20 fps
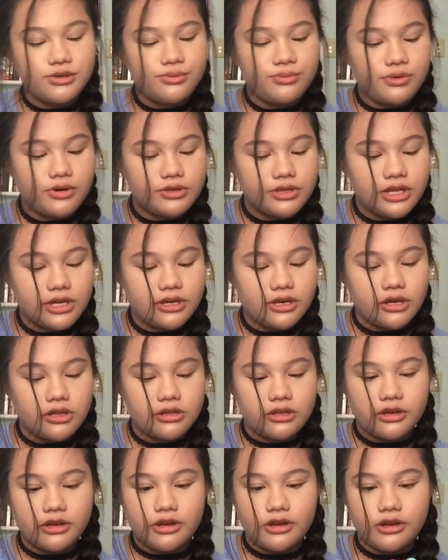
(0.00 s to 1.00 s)
two
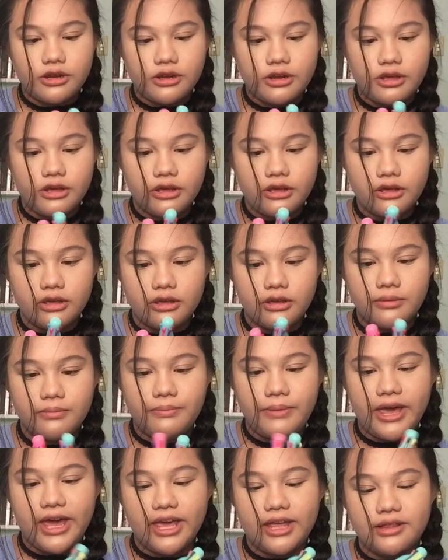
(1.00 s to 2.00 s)
multicolored
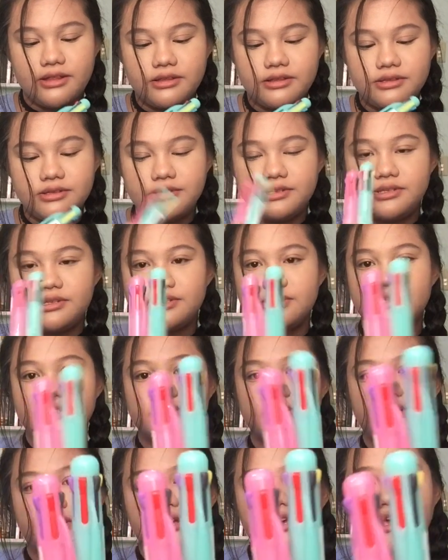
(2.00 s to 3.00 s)

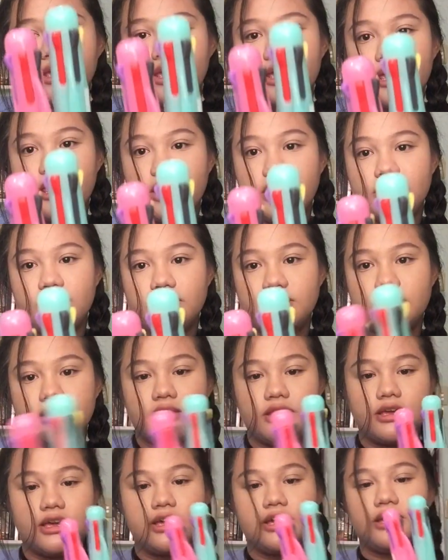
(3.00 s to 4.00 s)
pens,
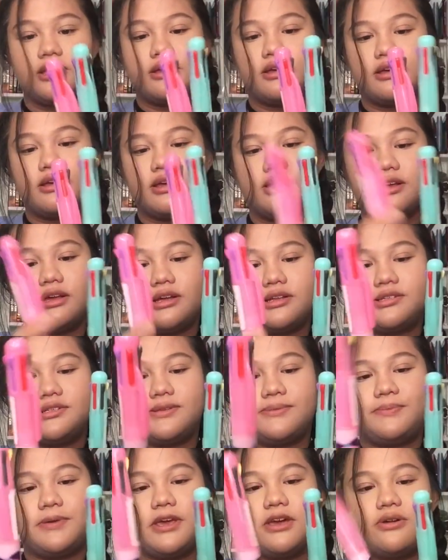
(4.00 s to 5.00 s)
and it's
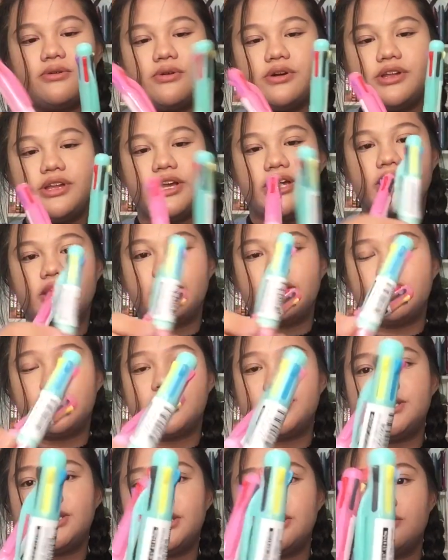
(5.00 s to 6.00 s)
the pink one and
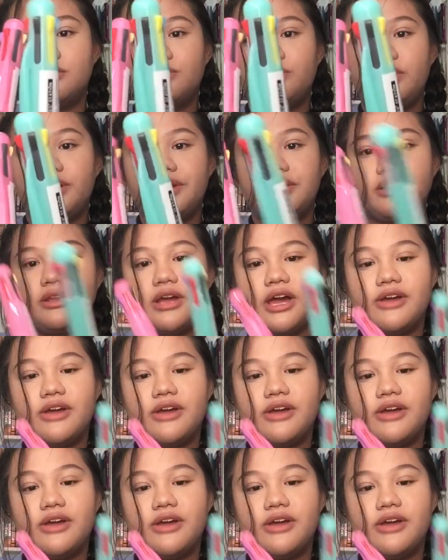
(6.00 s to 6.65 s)
the teal one.